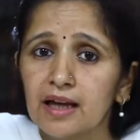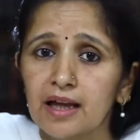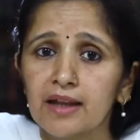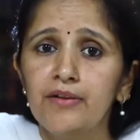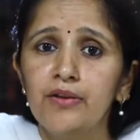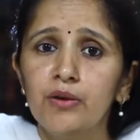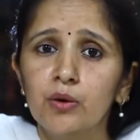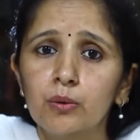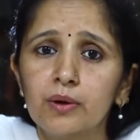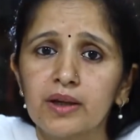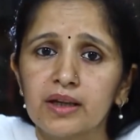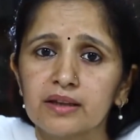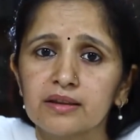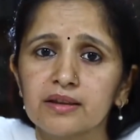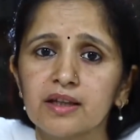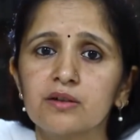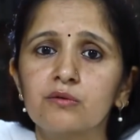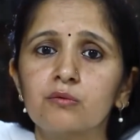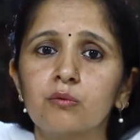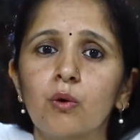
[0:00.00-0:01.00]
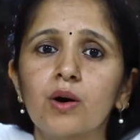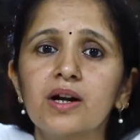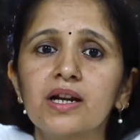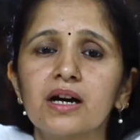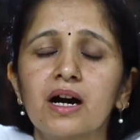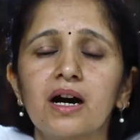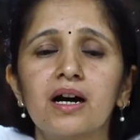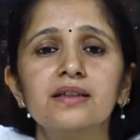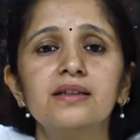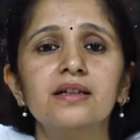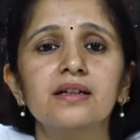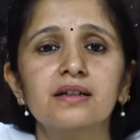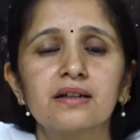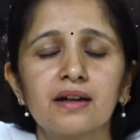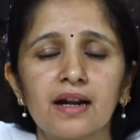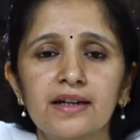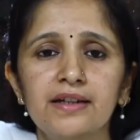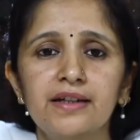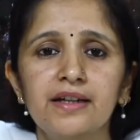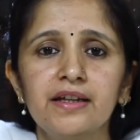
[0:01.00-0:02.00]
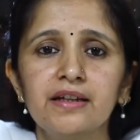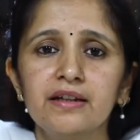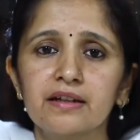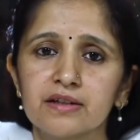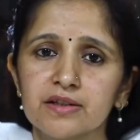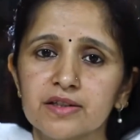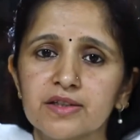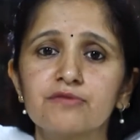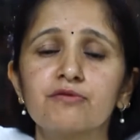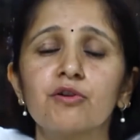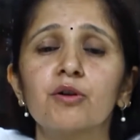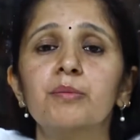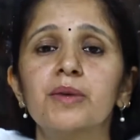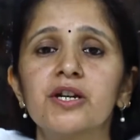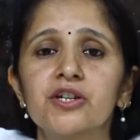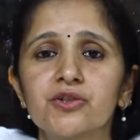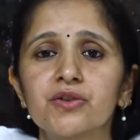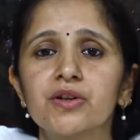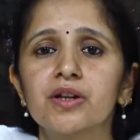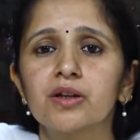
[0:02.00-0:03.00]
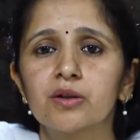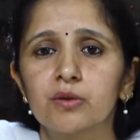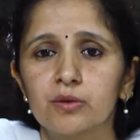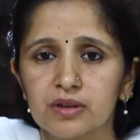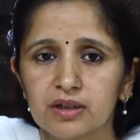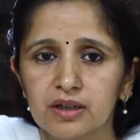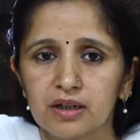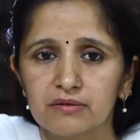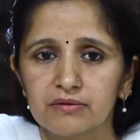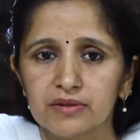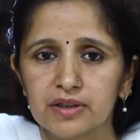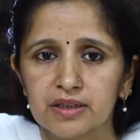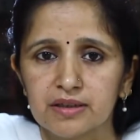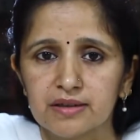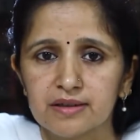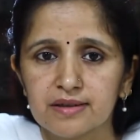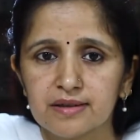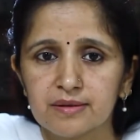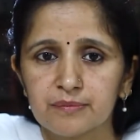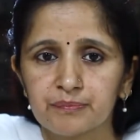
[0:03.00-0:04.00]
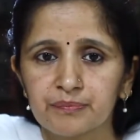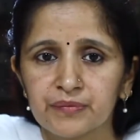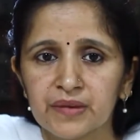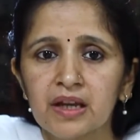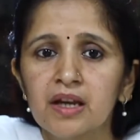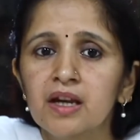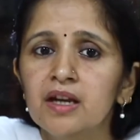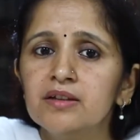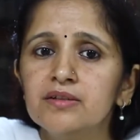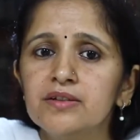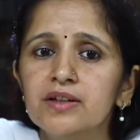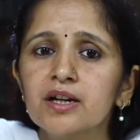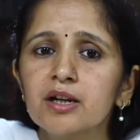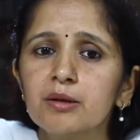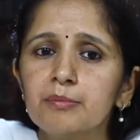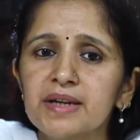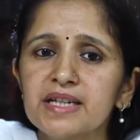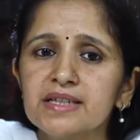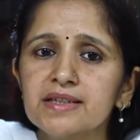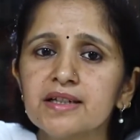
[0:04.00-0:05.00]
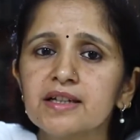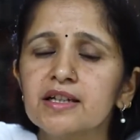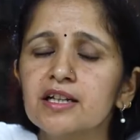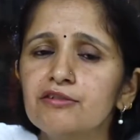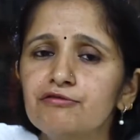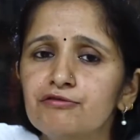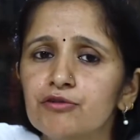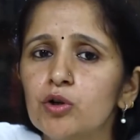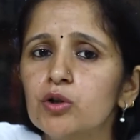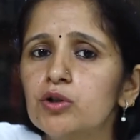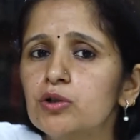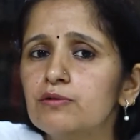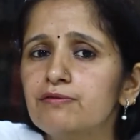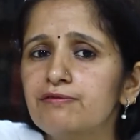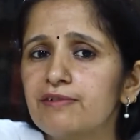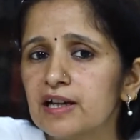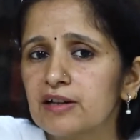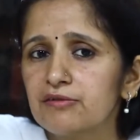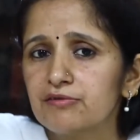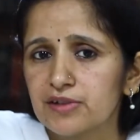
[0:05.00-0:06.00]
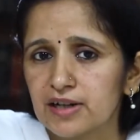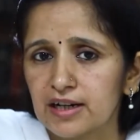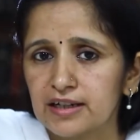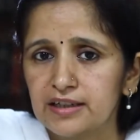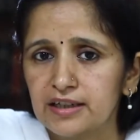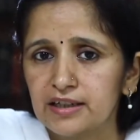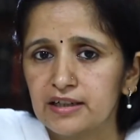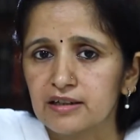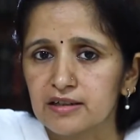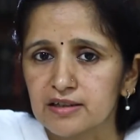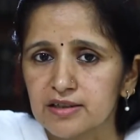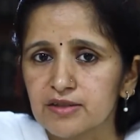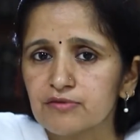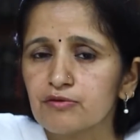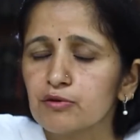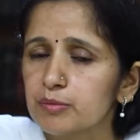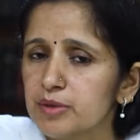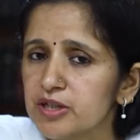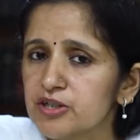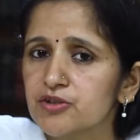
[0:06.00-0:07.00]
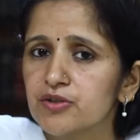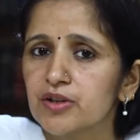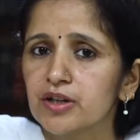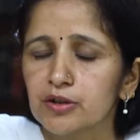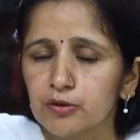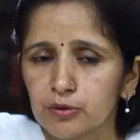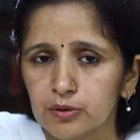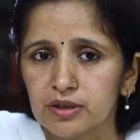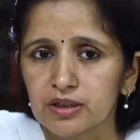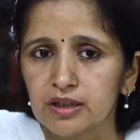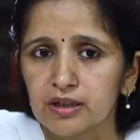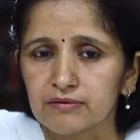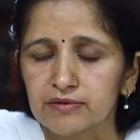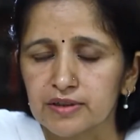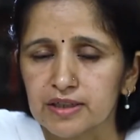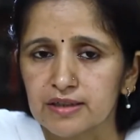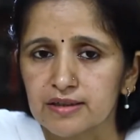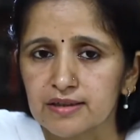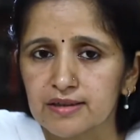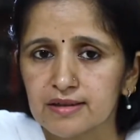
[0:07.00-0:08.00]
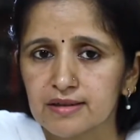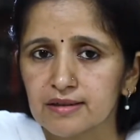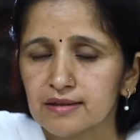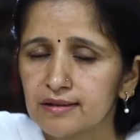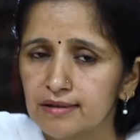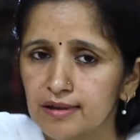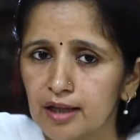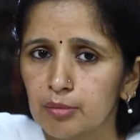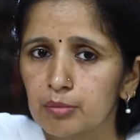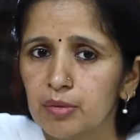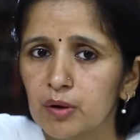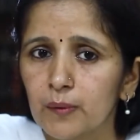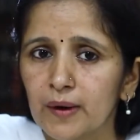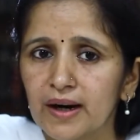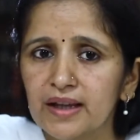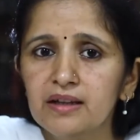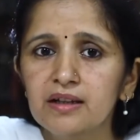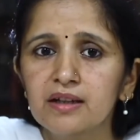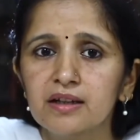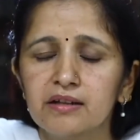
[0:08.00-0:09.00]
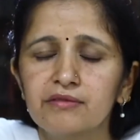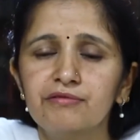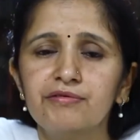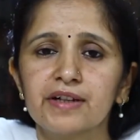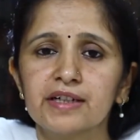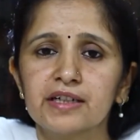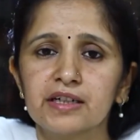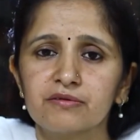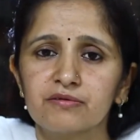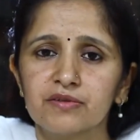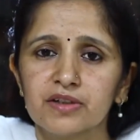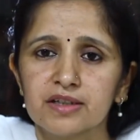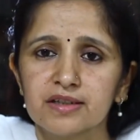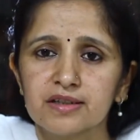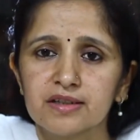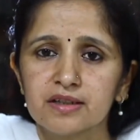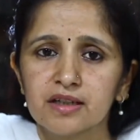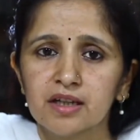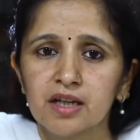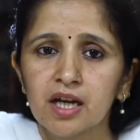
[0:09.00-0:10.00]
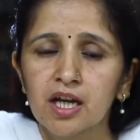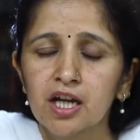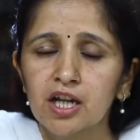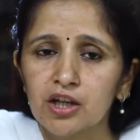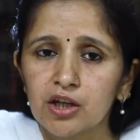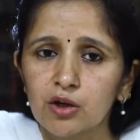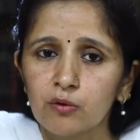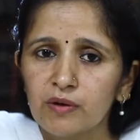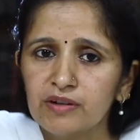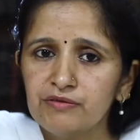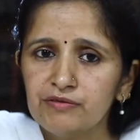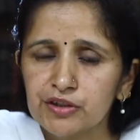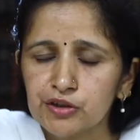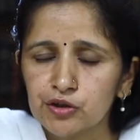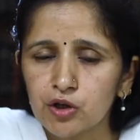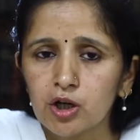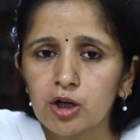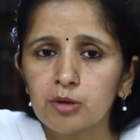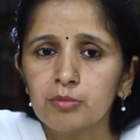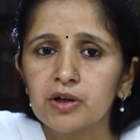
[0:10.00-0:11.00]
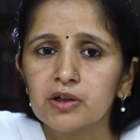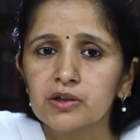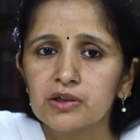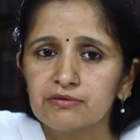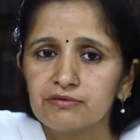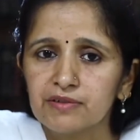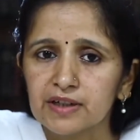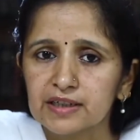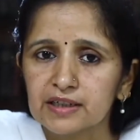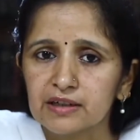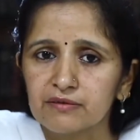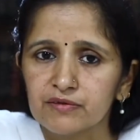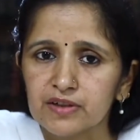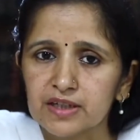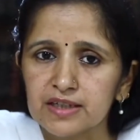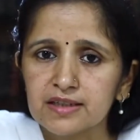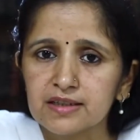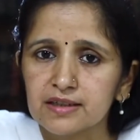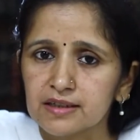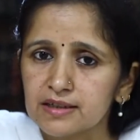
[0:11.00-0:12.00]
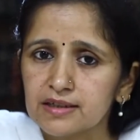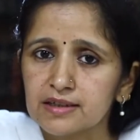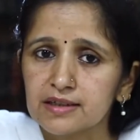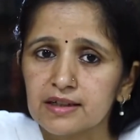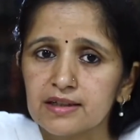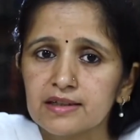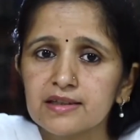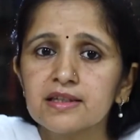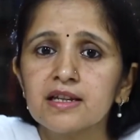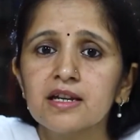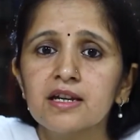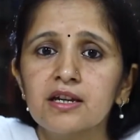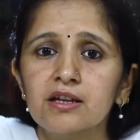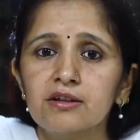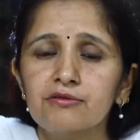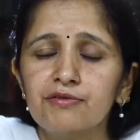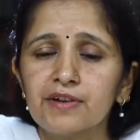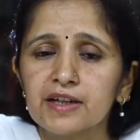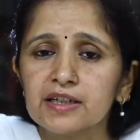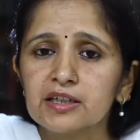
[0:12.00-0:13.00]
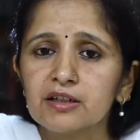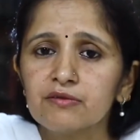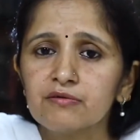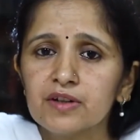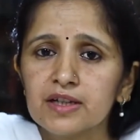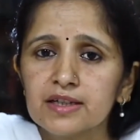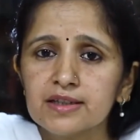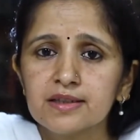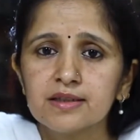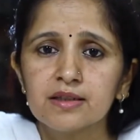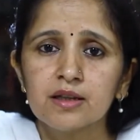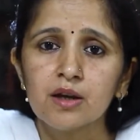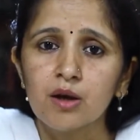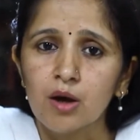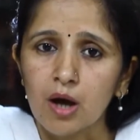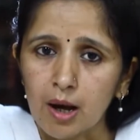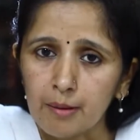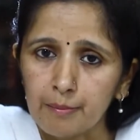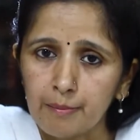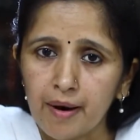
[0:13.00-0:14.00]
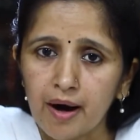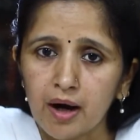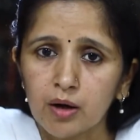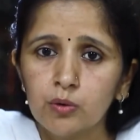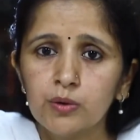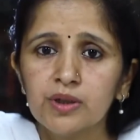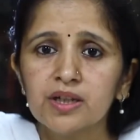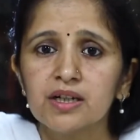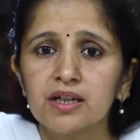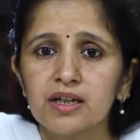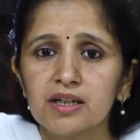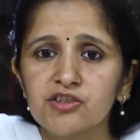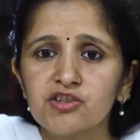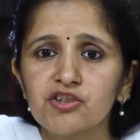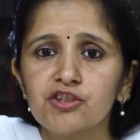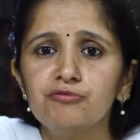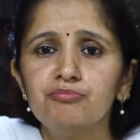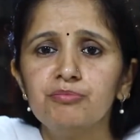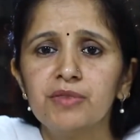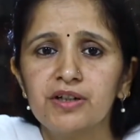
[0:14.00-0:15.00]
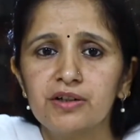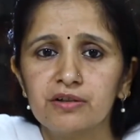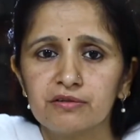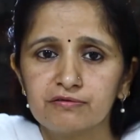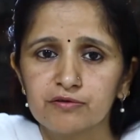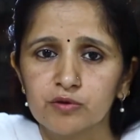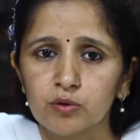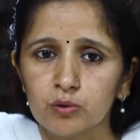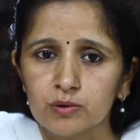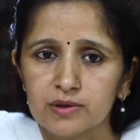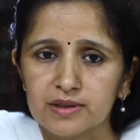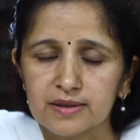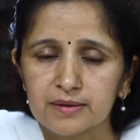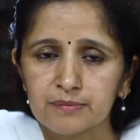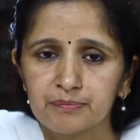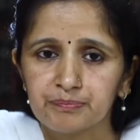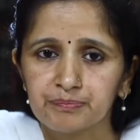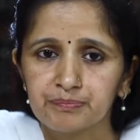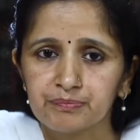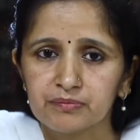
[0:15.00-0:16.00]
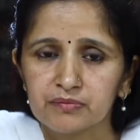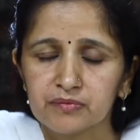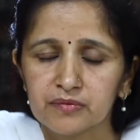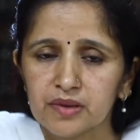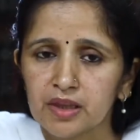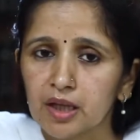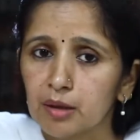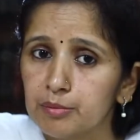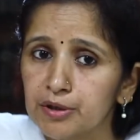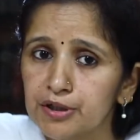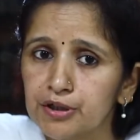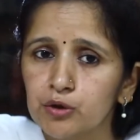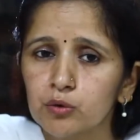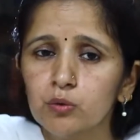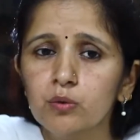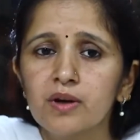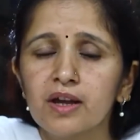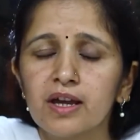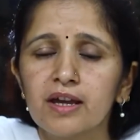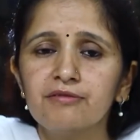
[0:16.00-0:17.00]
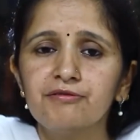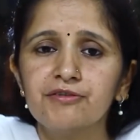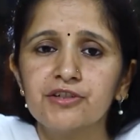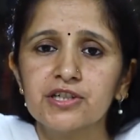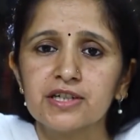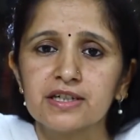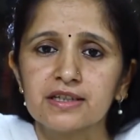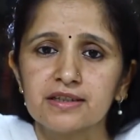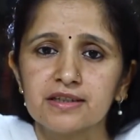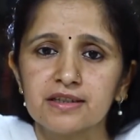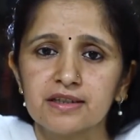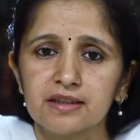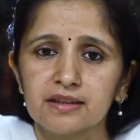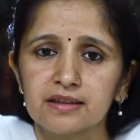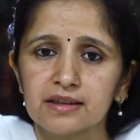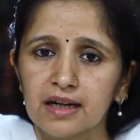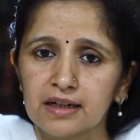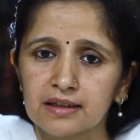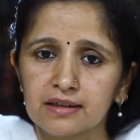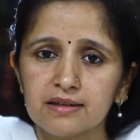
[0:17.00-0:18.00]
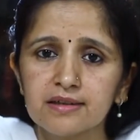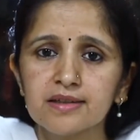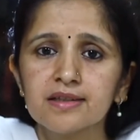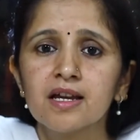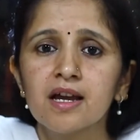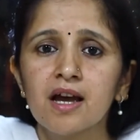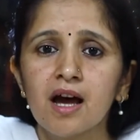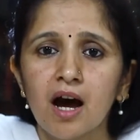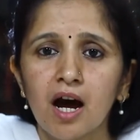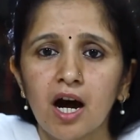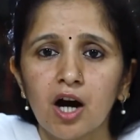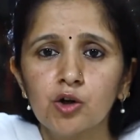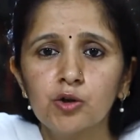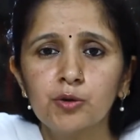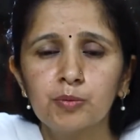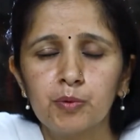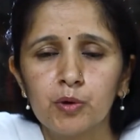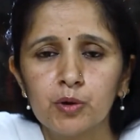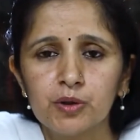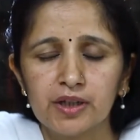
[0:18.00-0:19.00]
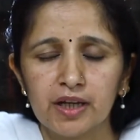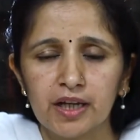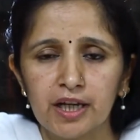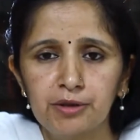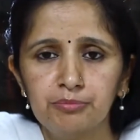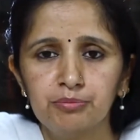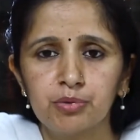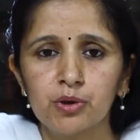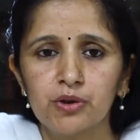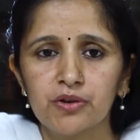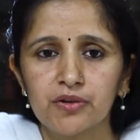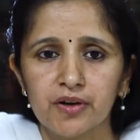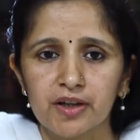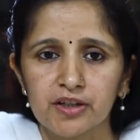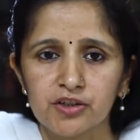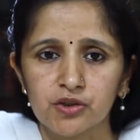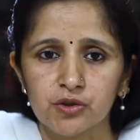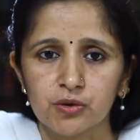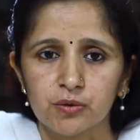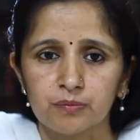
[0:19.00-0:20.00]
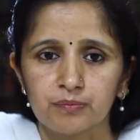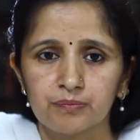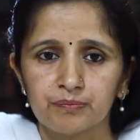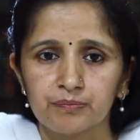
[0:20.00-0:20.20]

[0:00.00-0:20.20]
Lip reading: and knowing that what are the criteria for measuring good governance. There are basically 4 to 5 criteria for measuring good governance. Number one, effectiveness. Now when we talk about effectiveness, it tells effectiveness about achievement of goals. Number two, efficiency, that is output-input ratio.